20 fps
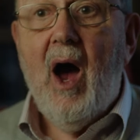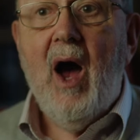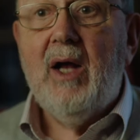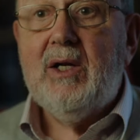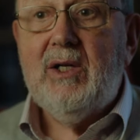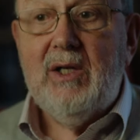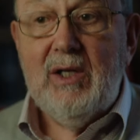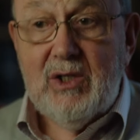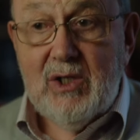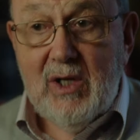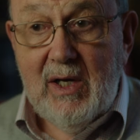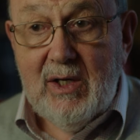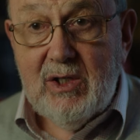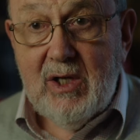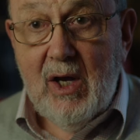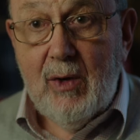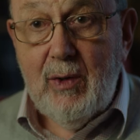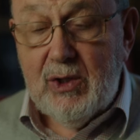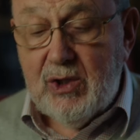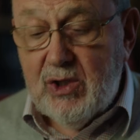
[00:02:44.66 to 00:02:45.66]
artlessly
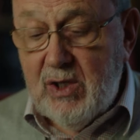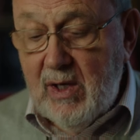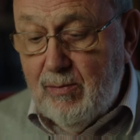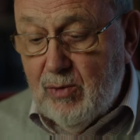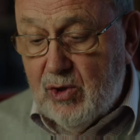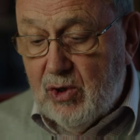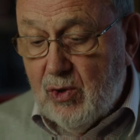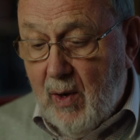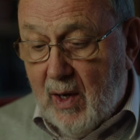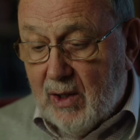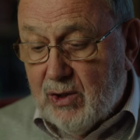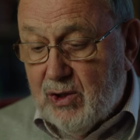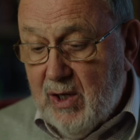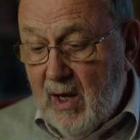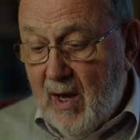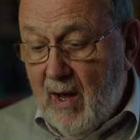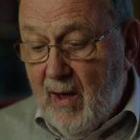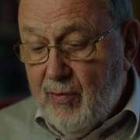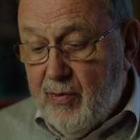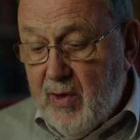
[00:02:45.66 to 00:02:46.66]
so it seems to us,
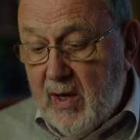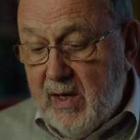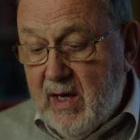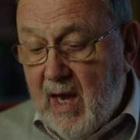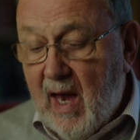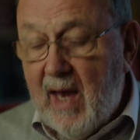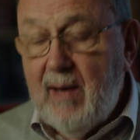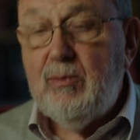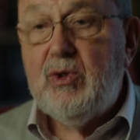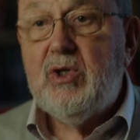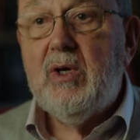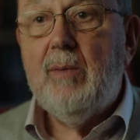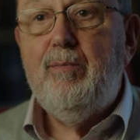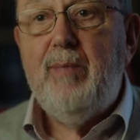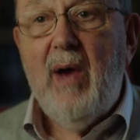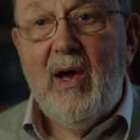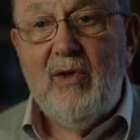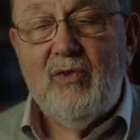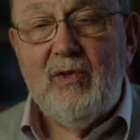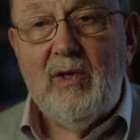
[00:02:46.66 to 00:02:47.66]
they came to
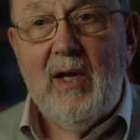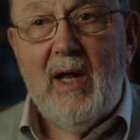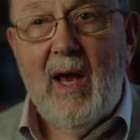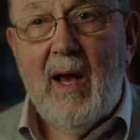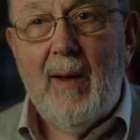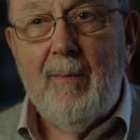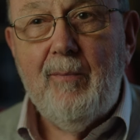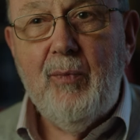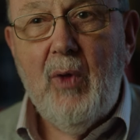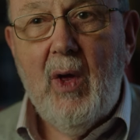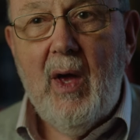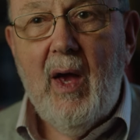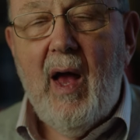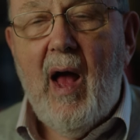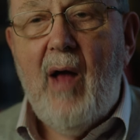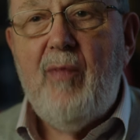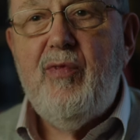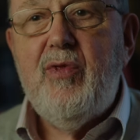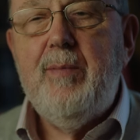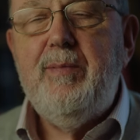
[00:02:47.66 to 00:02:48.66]
Bethlehem
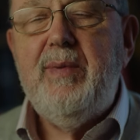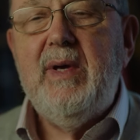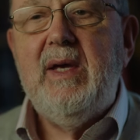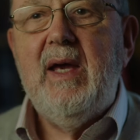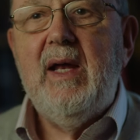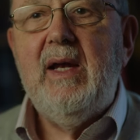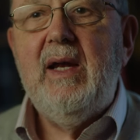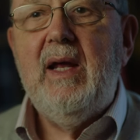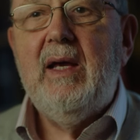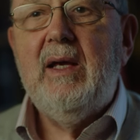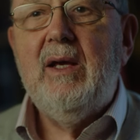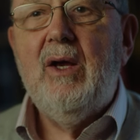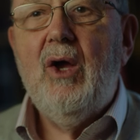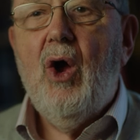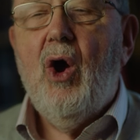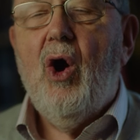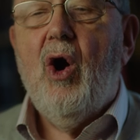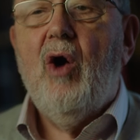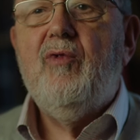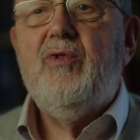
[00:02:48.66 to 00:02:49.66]
at the beginning
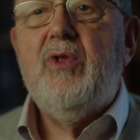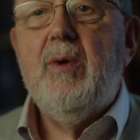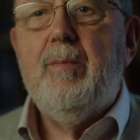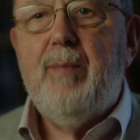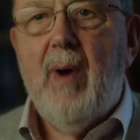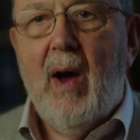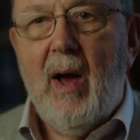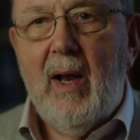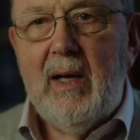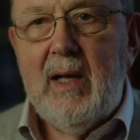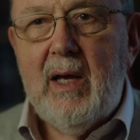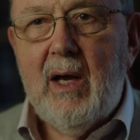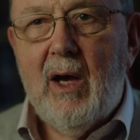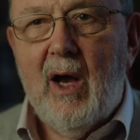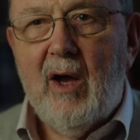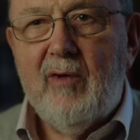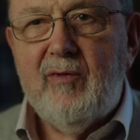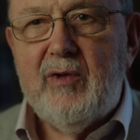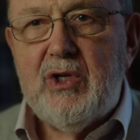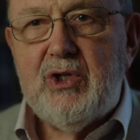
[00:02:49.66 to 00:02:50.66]
of the barley
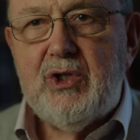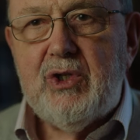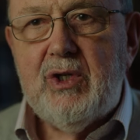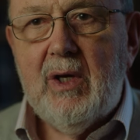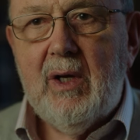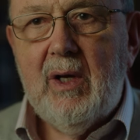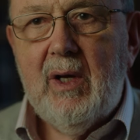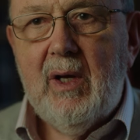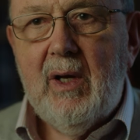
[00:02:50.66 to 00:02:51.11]
harvest.